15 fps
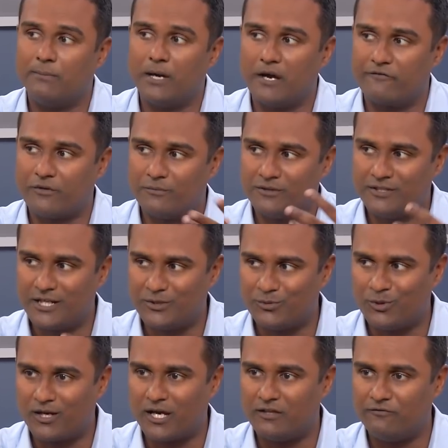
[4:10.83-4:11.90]
back from the
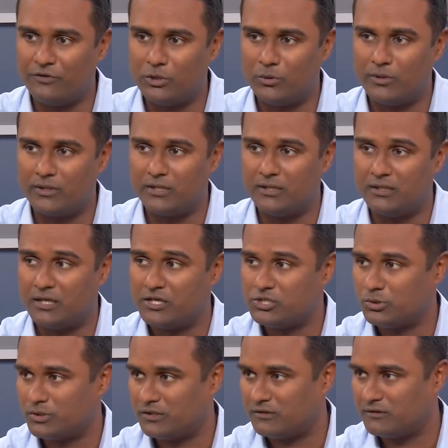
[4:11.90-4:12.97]
network and view it in the
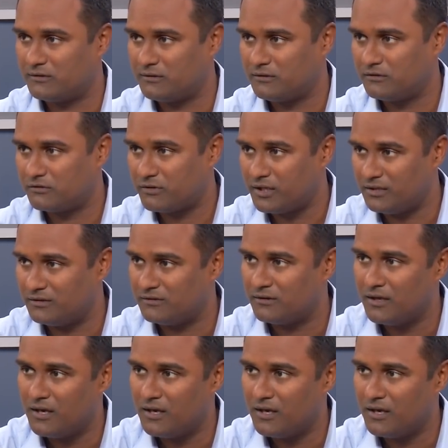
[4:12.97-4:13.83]
assurance screens.